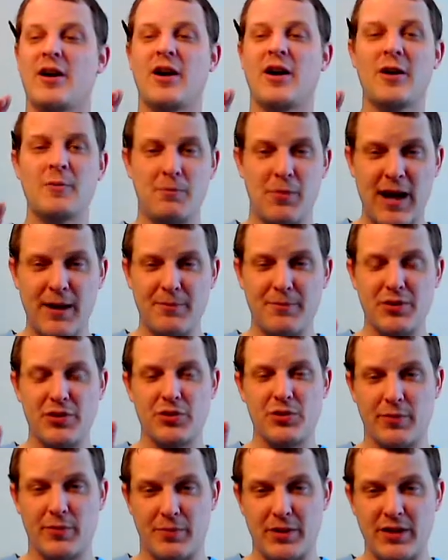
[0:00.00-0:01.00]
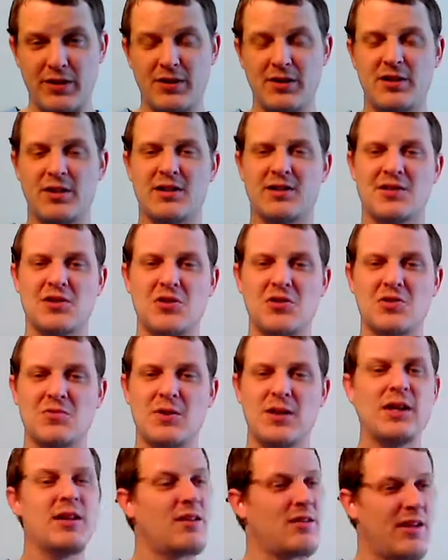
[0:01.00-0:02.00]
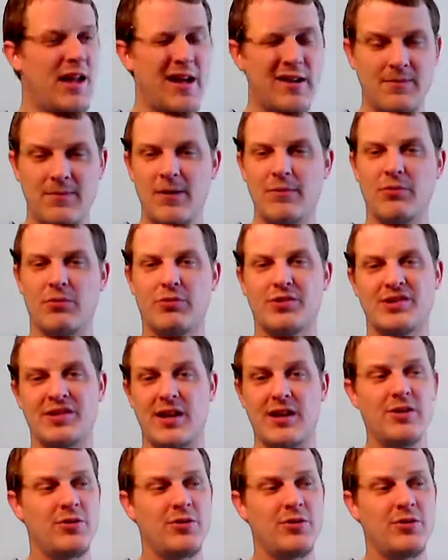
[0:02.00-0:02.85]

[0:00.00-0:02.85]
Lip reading: unpopular opinion, and a lot of people will say,